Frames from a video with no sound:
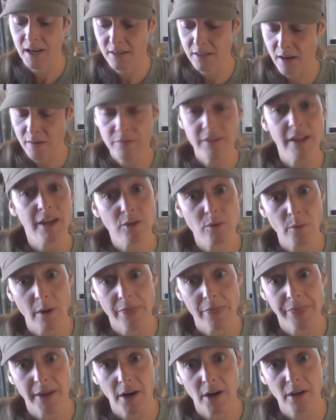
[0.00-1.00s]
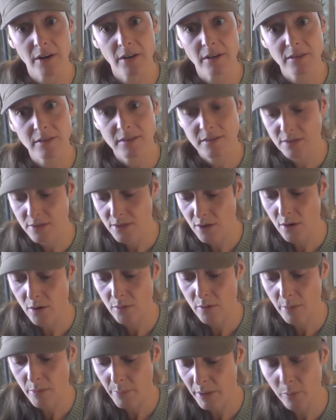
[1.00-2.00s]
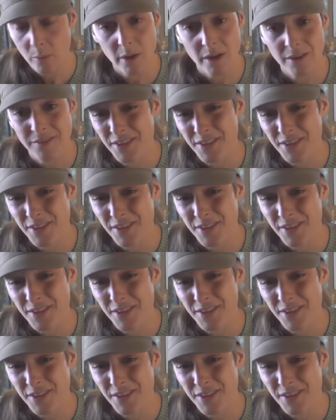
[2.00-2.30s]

I love that you went there. So, but what if